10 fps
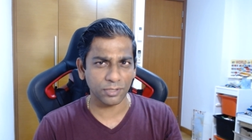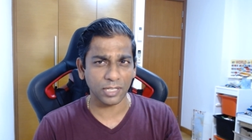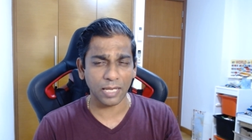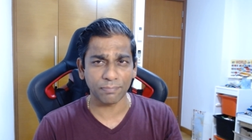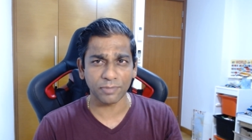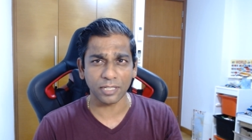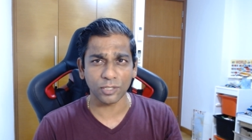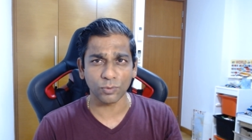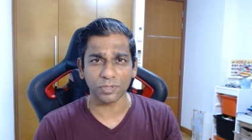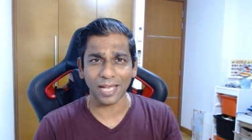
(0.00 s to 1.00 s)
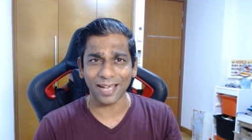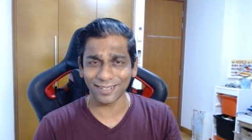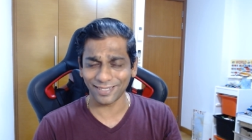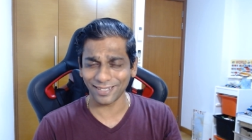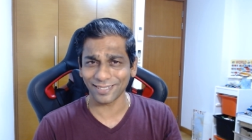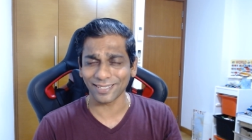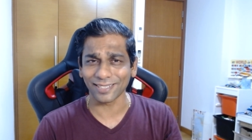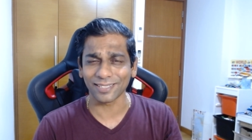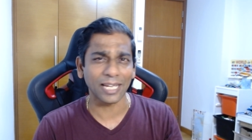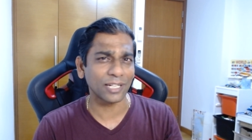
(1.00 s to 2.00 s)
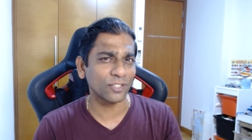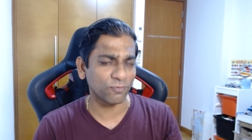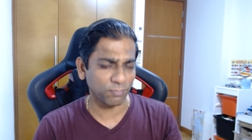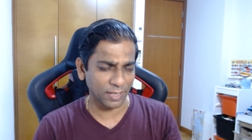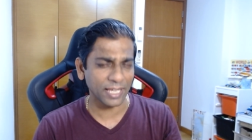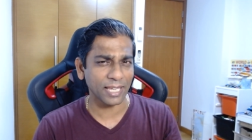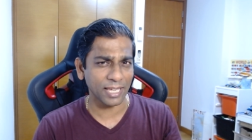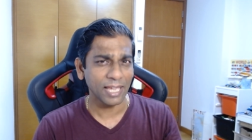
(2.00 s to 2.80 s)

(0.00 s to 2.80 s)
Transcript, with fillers: adapting to his ideas, his style of play,